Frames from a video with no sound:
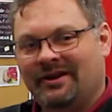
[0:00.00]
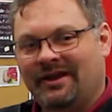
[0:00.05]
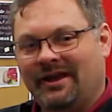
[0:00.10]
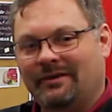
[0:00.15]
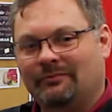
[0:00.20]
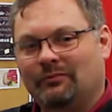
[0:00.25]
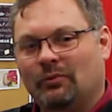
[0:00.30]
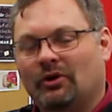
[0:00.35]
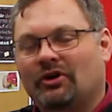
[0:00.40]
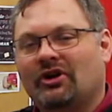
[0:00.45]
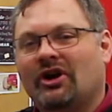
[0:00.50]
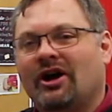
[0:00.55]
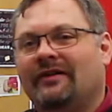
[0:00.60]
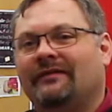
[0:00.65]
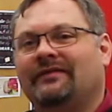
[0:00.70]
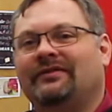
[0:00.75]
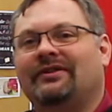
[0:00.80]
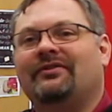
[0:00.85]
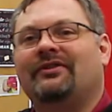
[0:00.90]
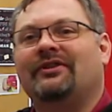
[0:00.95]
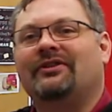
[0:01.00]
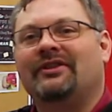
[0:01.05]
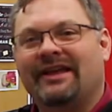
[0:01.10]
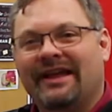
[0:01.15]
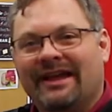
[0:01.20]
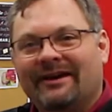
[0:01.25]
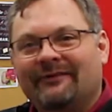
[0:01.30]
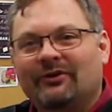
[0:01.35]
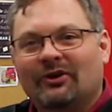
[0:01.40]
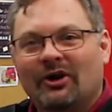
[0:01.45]
and more confident than they
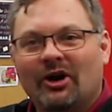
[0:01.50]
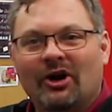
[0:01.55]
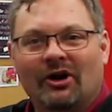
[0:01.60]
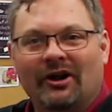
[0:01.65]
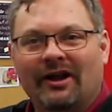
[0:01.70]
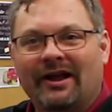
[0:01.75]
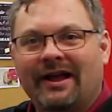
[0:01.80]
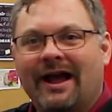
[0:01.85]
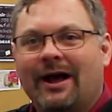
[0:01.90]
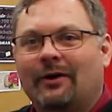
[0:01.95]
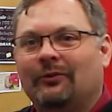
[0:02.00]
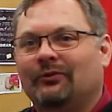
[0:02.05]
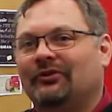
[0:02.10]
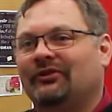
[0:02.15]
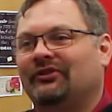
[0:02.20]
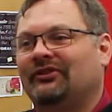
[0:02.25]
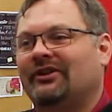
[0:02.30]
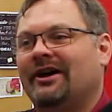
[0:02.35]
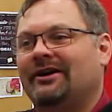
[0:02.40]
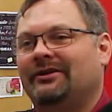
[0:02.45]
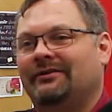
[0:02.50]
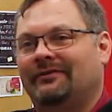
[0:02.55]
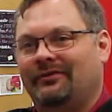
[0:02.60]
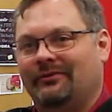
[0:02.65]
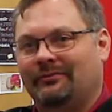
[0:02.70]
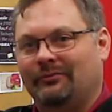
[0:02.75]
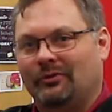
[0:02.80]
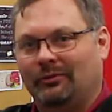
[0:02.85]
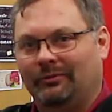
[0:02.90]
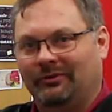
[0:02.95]
ever are outside of
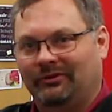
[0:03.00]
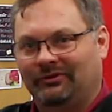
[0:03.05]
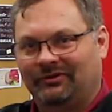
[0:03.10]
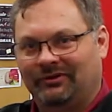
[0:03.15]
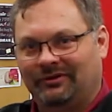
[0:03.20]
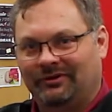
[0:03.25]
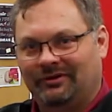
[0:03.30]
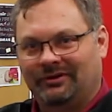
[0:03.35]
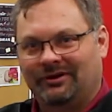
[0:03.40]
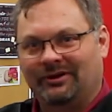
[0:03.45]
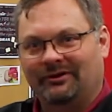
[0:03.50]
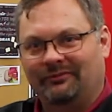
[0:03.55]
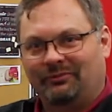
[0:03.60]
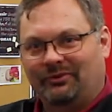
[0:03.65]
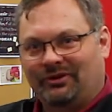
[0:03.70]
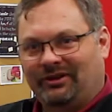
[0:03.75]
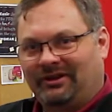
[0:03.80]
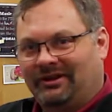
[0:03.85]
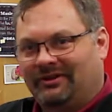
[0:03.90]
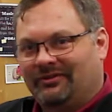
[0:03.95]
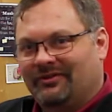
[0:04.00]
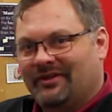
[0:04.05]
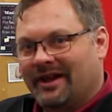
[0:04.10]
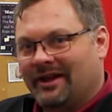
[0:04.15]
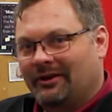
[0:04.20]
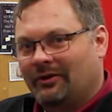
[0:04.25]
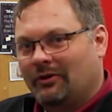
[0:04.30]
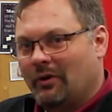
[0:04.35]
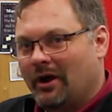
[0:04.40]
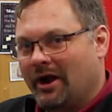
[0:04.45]
the moment of being in
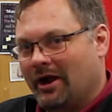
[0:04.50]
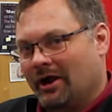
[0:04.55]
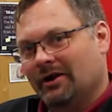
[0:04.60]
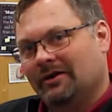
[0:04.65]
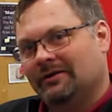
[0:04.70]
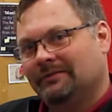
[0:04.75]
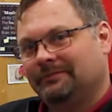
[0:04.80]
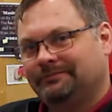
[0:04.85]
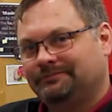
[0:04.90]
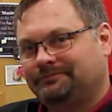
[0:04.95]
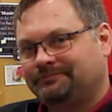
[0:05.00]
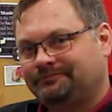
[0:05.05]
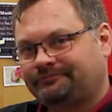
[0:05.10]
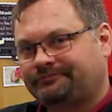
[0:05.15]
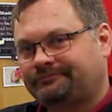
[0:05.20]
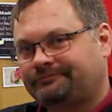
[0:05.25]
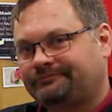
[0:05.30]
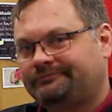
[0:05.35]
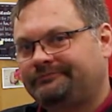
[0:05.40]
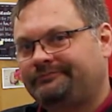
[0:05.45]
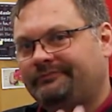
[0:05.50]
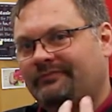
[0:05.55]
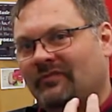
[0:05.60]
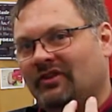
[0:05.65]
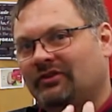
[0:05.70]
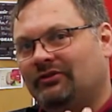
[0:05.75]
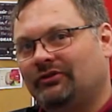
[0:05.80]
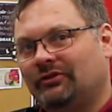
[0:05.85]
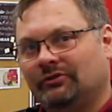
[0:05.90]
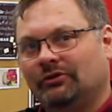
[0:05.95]
that choir.
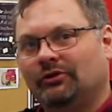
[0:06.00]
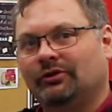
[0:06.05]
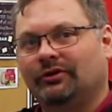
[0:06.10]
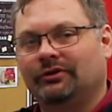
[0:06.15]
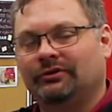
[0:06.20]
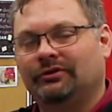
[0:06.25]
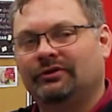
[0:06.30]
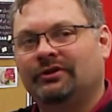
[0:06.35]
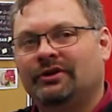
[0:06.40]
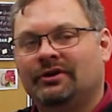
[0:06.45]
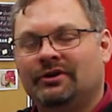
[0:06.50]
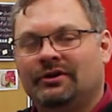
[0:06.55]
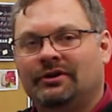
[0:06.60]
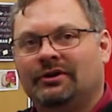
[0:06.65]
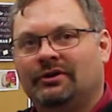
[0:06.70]
To learn